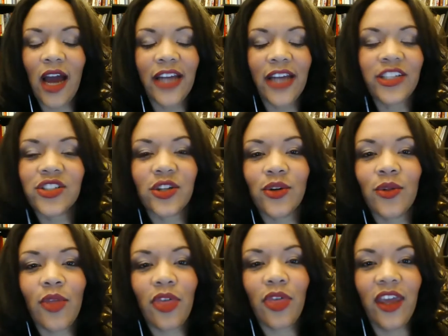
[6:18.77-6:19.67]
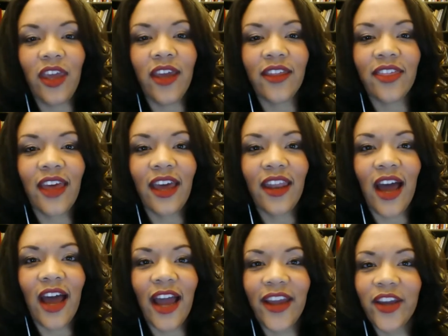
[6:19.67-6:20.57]
just don't think that
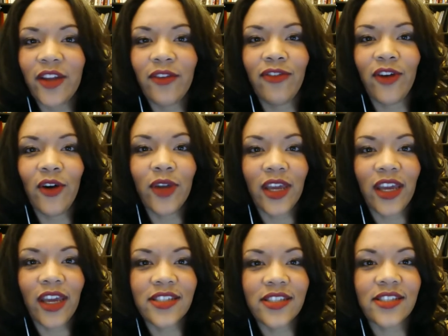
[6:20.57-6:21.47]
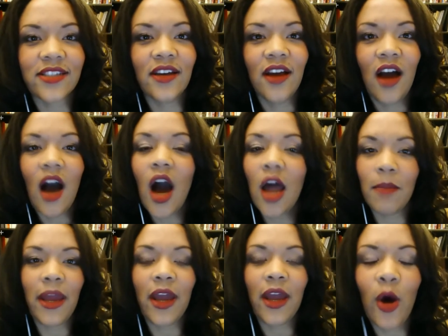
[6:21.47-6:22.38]
I could focus on
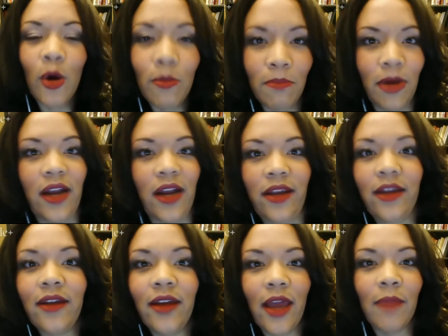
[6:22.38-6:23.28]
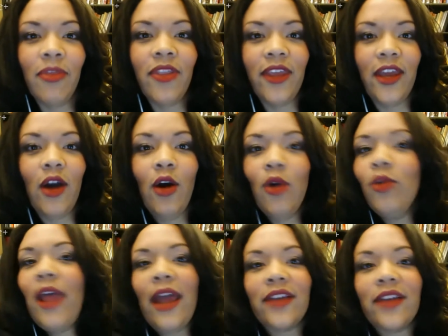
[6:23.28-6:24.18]
my own body and the
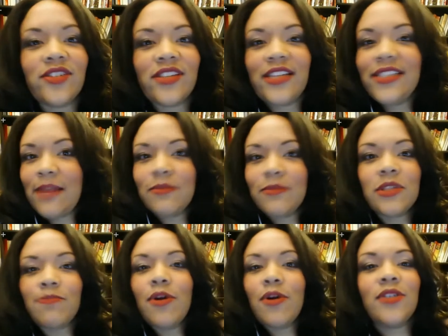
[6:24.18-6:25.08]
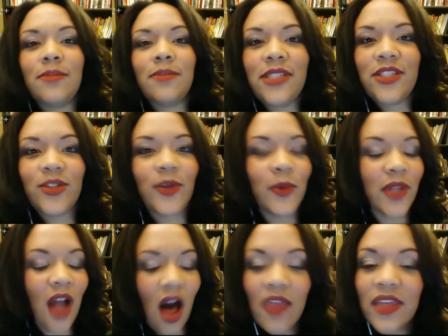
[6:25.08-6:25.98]
own exercise that I'm supposed to be doing with
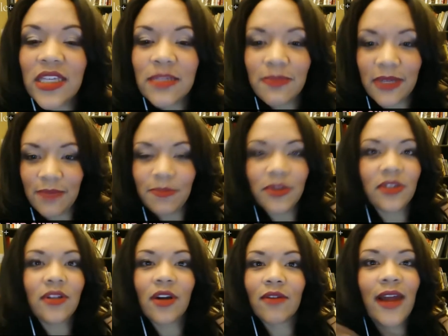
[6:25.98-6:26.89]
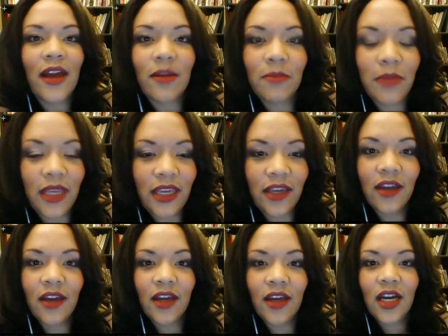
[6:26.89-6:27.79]
all these people around
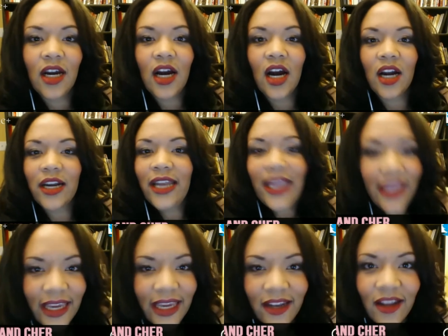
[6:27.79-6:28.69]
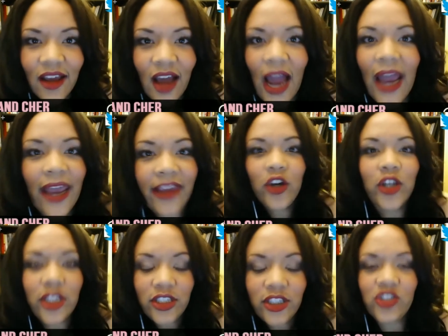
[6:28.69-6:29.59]
me are naked. I
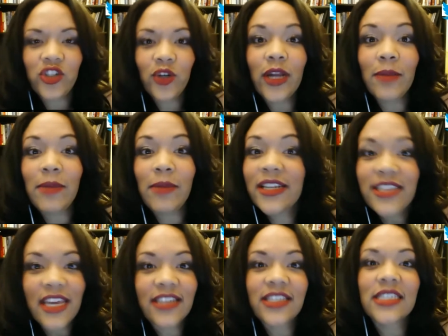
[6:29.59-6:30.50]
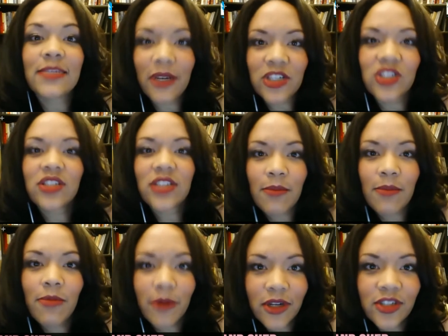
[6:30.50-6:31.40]
couldn't do it. I mean, it takes a special type
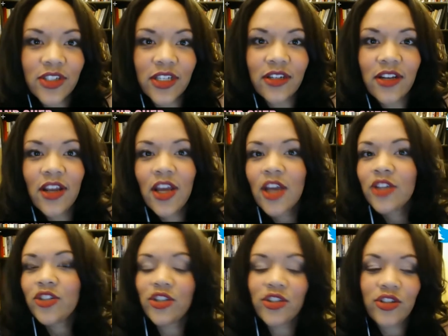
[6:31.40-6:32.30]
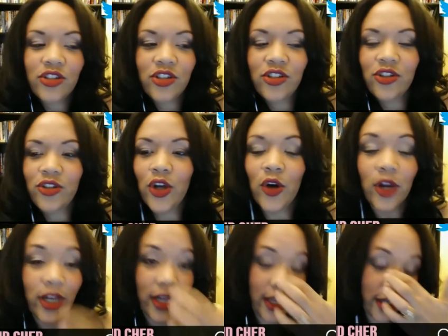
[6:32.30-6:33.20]
of person to do
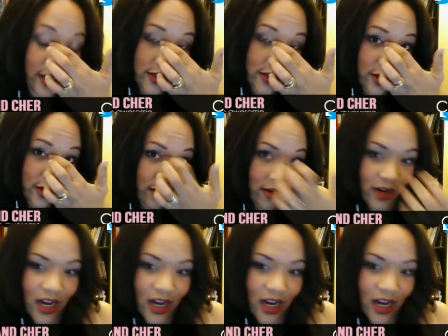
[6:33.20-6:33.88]
yoga naked. So